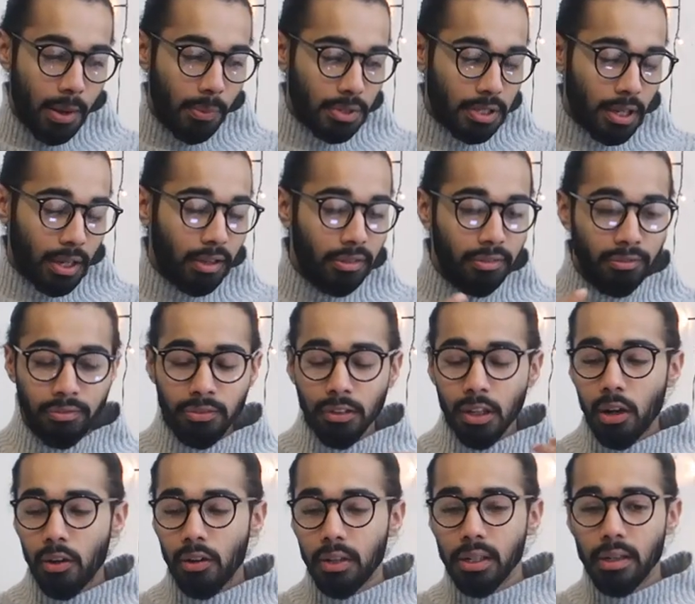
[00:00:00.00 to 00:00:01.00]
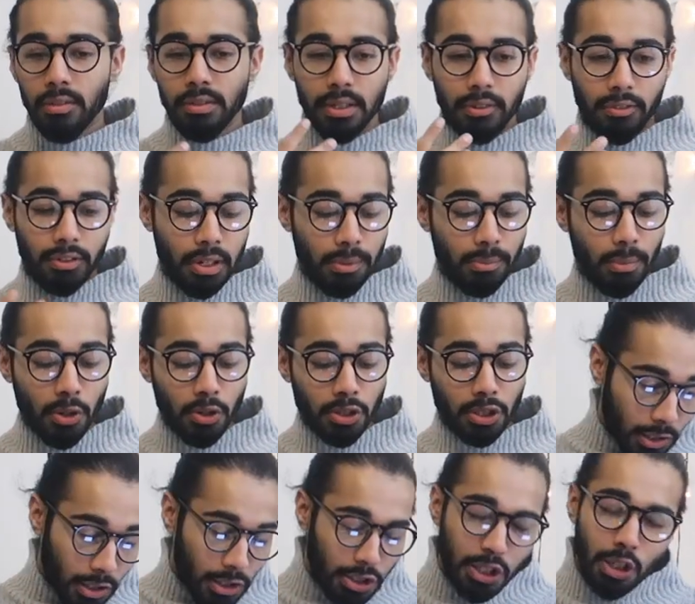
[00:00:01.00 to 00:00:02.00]
It was like a flurry of different
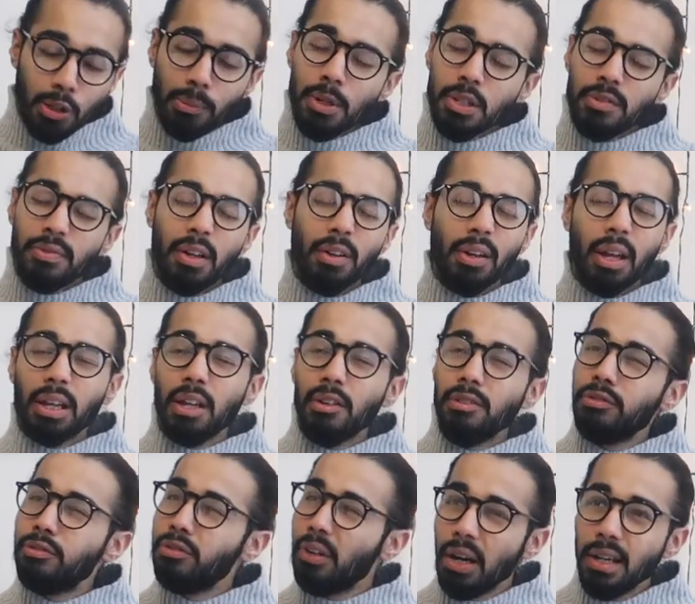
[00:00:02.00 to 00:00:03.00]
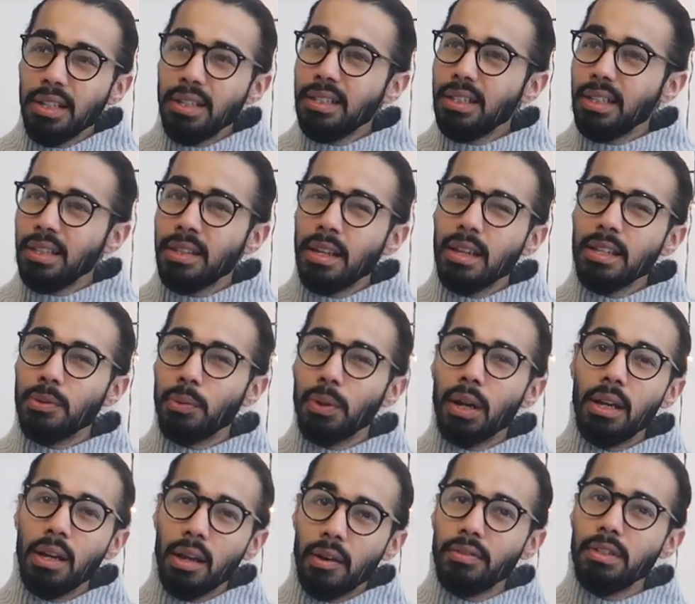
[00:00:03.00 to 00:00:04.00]
emotions. She almost felt like a friend, and that's
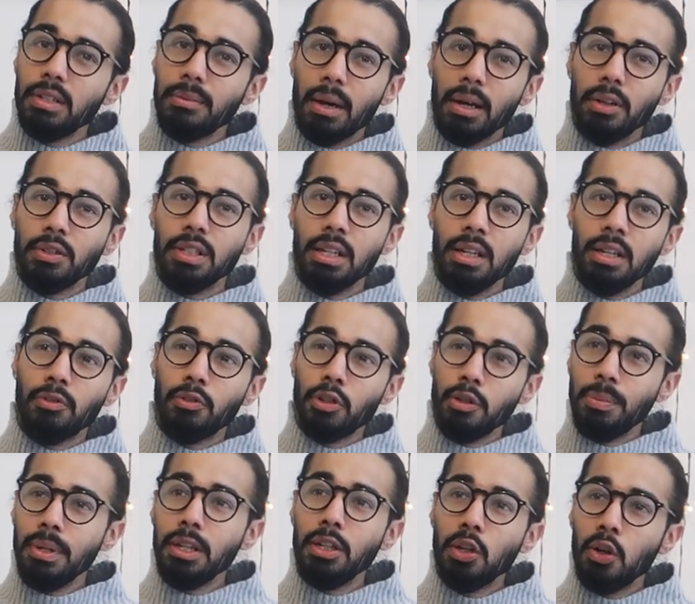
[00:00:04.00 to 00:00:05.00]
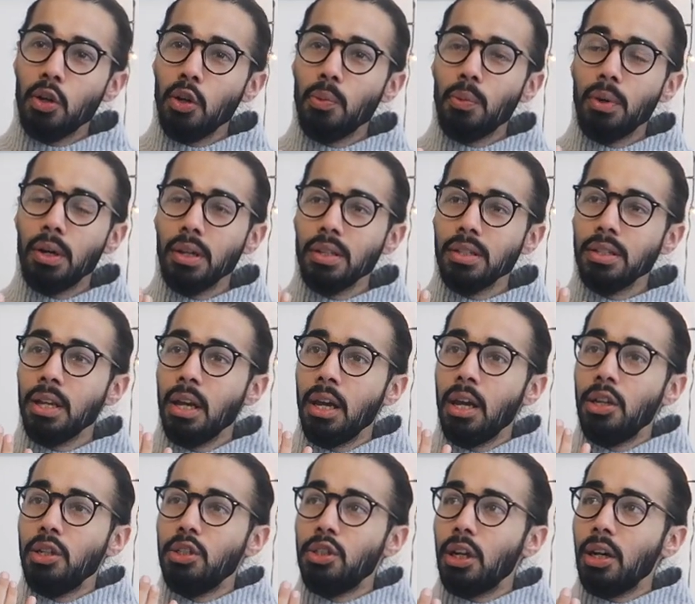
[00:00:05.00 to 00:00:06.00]
what I loved about it. Rupi Kaur was
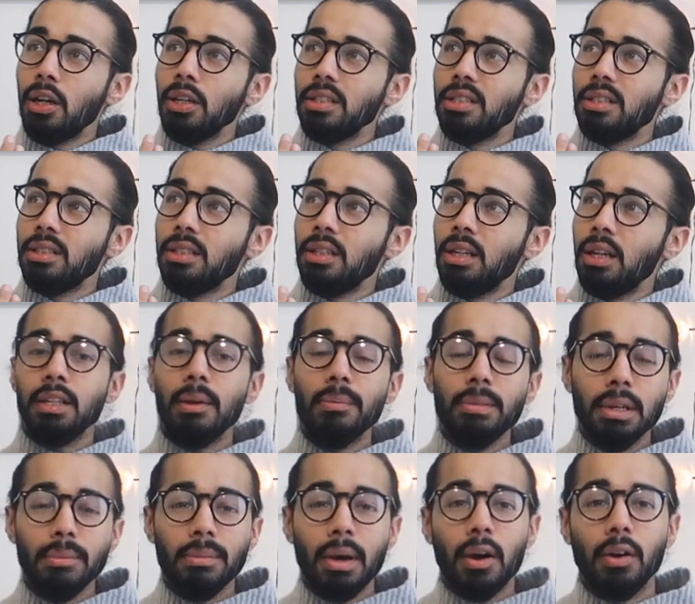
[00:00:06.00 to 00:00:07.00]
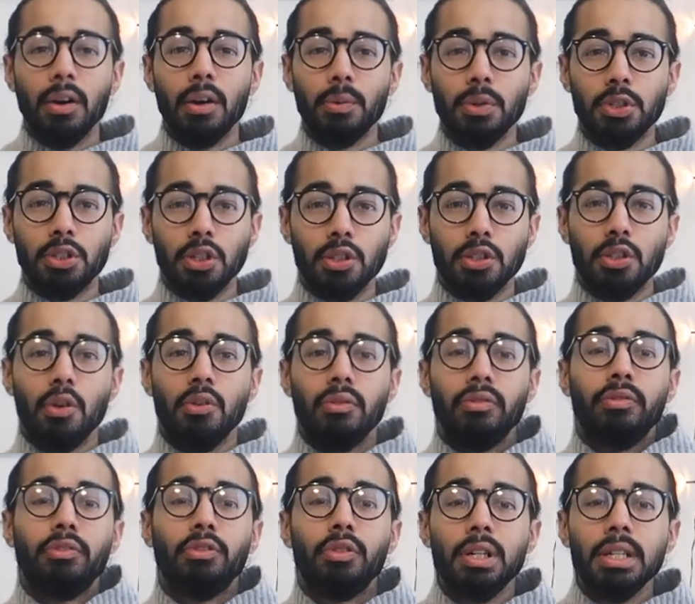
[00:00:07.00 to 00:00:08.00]
just... something about her was just so
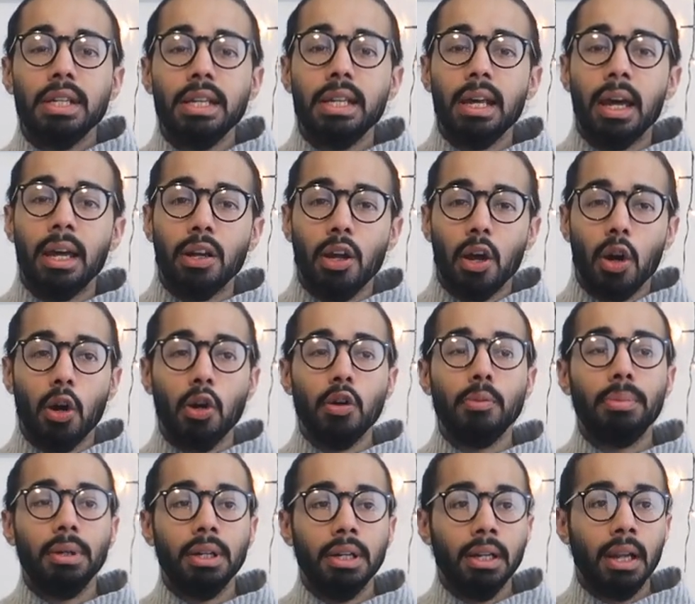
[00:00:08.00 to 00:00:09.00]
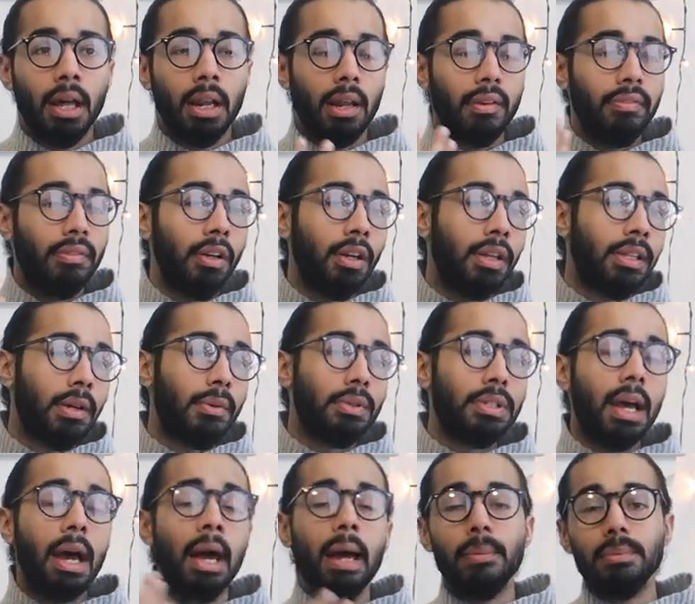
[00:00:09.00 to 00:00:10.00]
free and open, and I felt like there
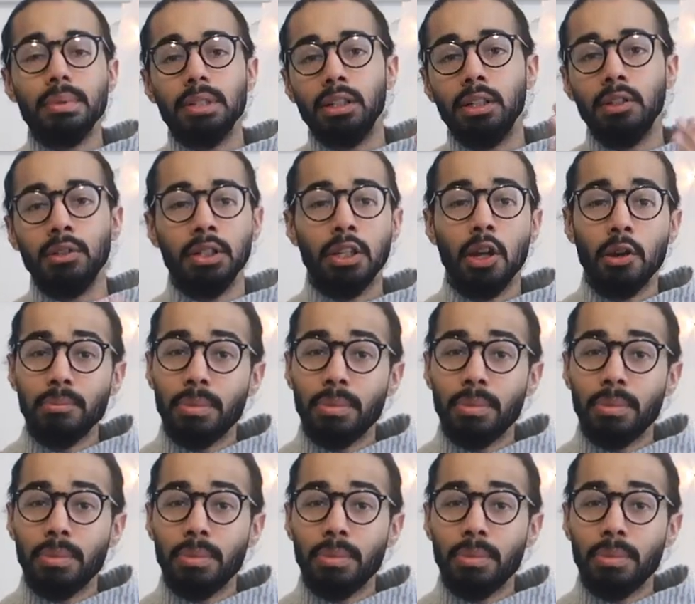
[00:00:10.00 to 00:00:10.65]
was absolutely